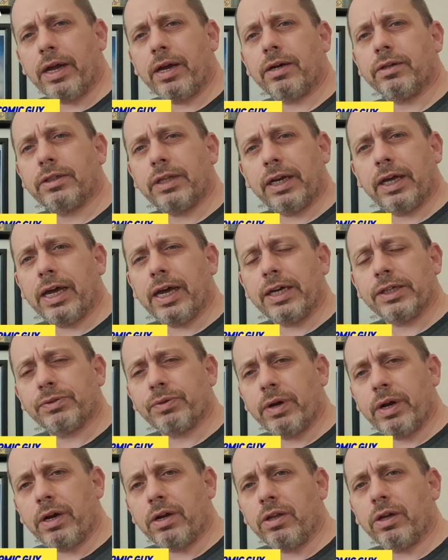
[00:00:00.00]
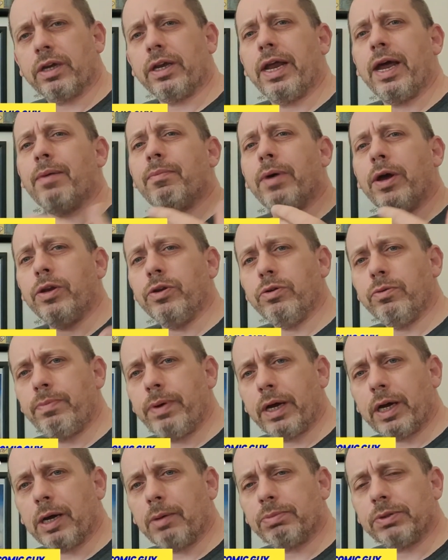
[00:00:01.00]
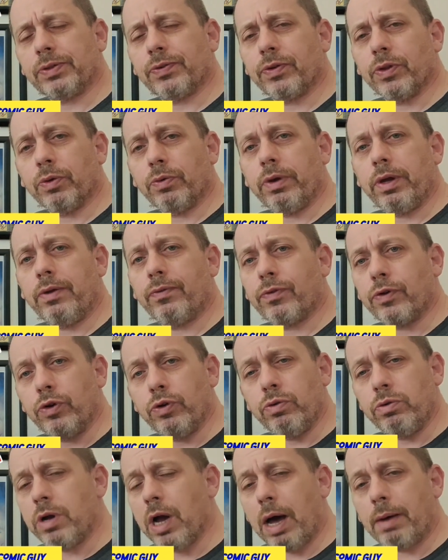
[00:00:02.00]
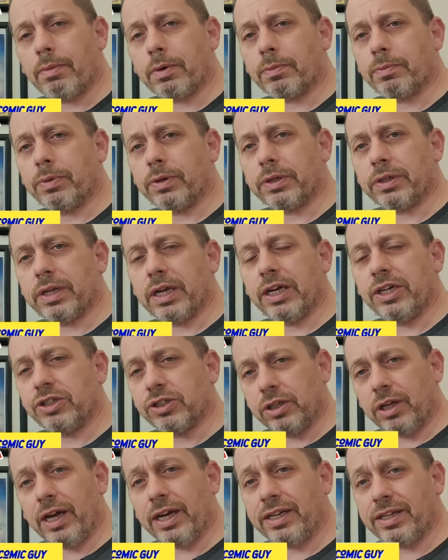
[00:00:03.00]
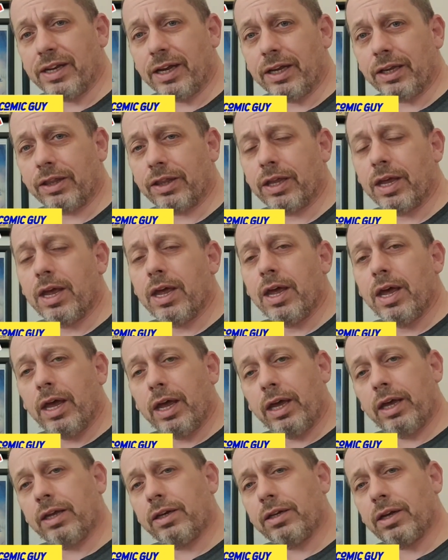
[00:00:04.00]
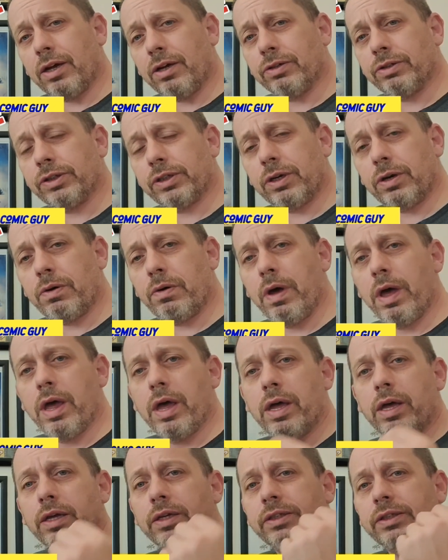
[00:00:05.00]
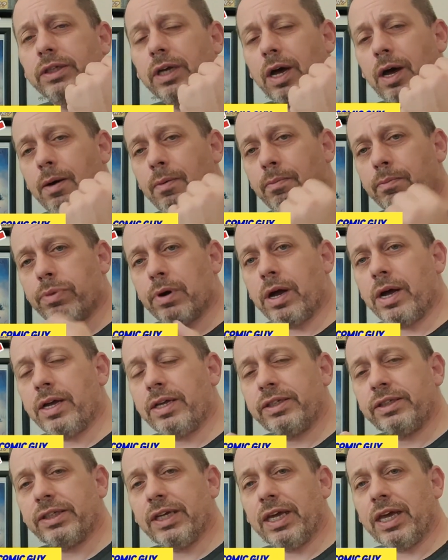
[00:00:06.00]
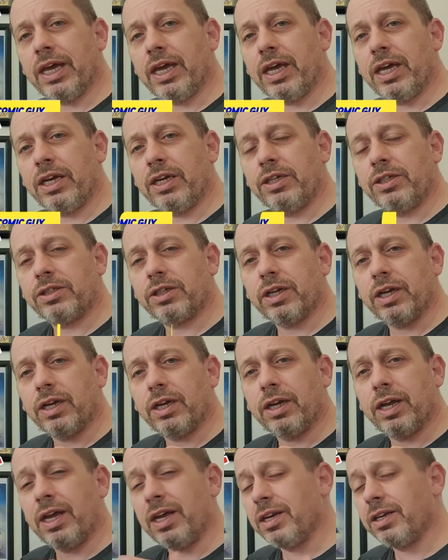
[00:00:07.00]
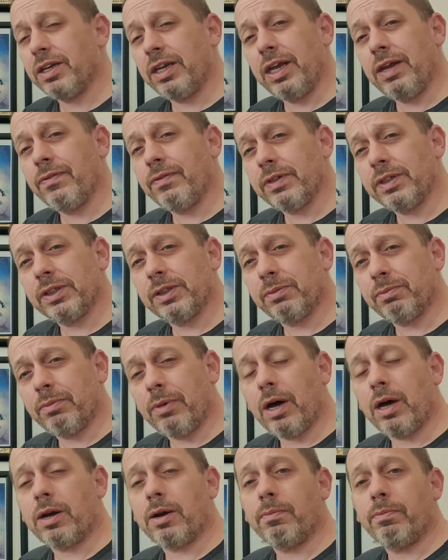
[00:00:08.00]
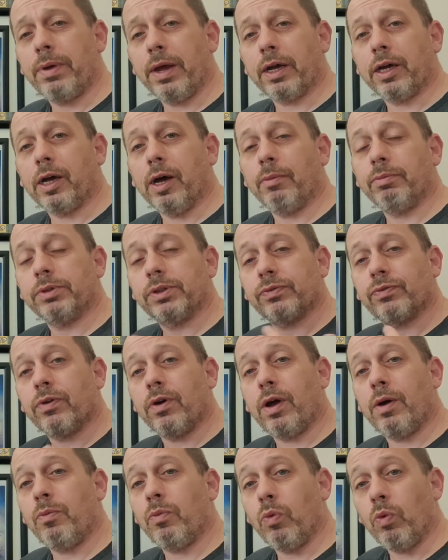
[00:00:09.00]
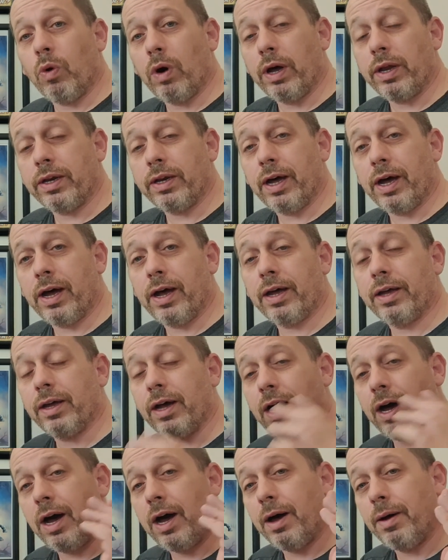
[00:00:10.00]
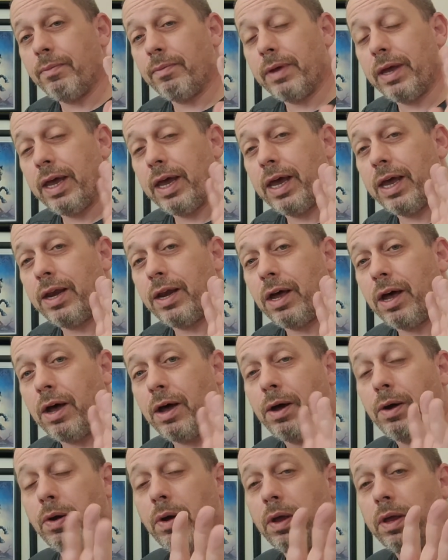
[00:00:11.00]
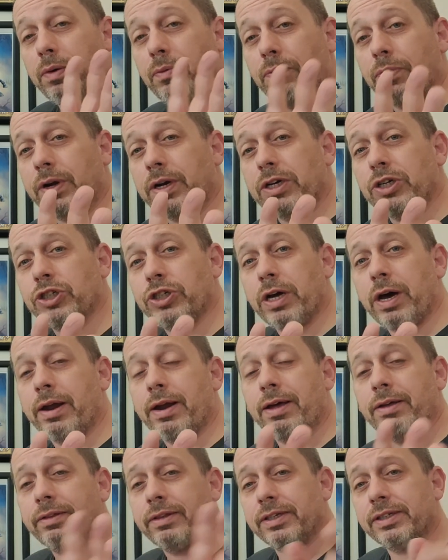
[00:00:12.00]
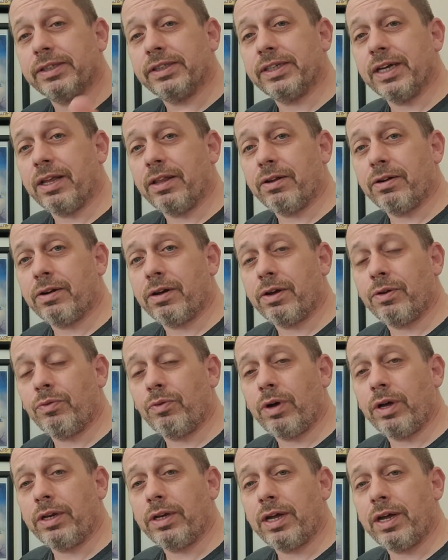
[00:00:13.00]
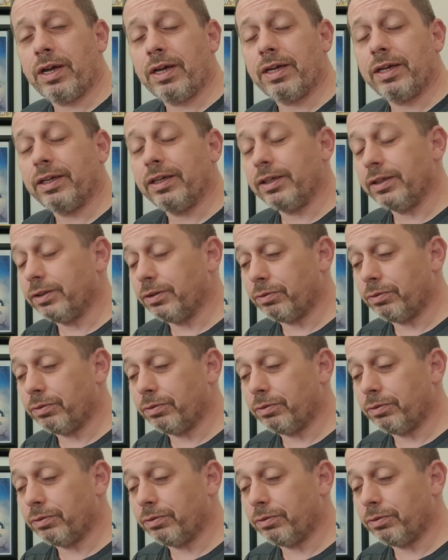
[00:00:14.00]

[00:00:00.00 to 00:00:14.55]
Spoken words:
Guy here. And today, guys, we're here looking at my new pickups for the week for New Comic Book Day, July 10th. And also some Bronze Age and even some modern pickups from Whatnot. We're going to shout out the seller on Whatnot.